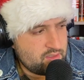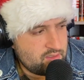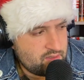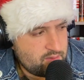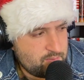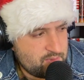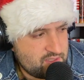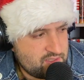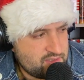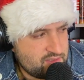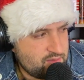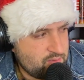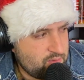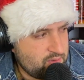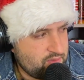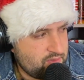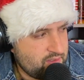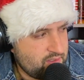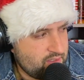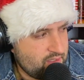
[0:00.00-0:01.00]
let me see
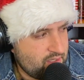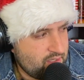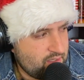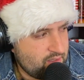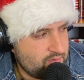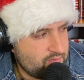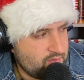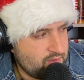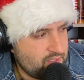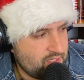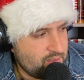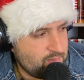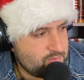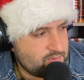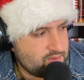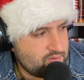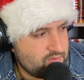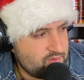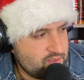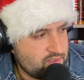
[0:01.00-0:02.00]
what the
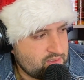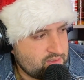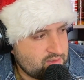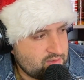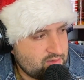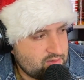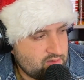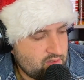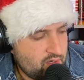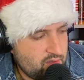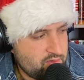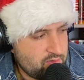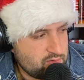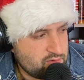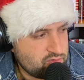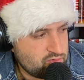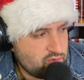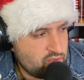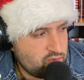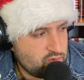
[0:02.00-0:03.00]
names of these other
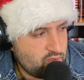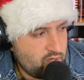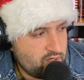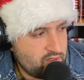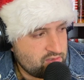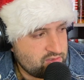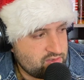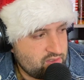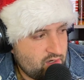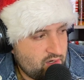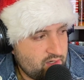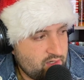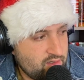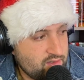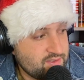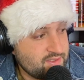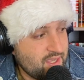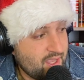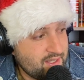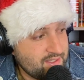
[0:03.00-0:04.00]
screenwriters are
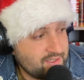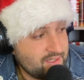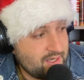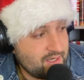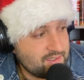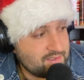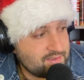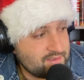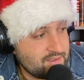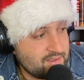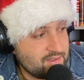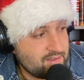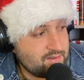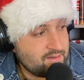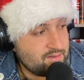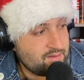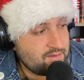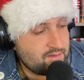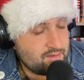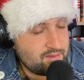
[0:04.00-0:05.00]
here, Todd Casey
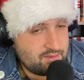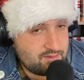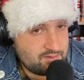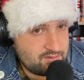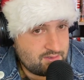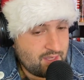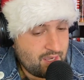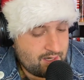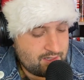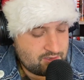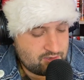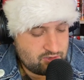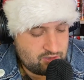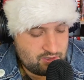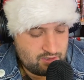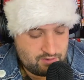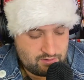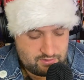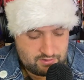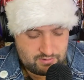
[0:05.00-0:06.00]
and Zach
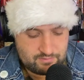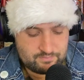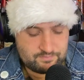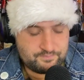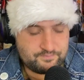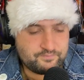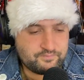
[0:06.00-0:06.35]
Shields.